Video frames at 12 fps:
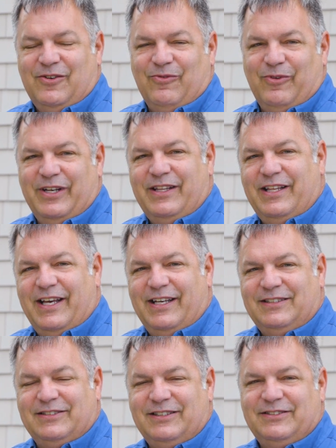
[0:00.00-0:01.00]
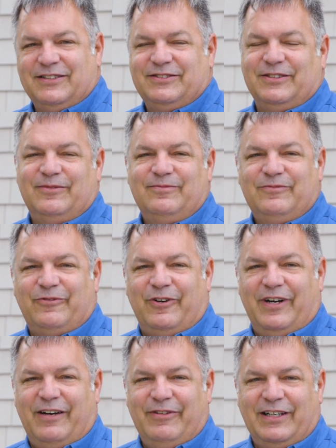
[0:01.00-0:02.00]
with the AC system
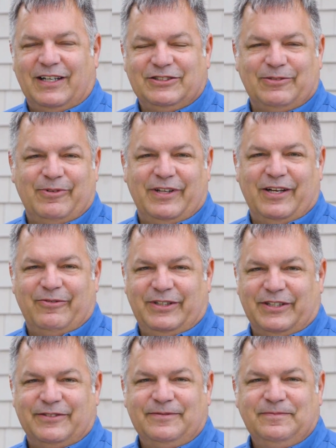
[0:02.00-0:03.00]
for every customer that we do.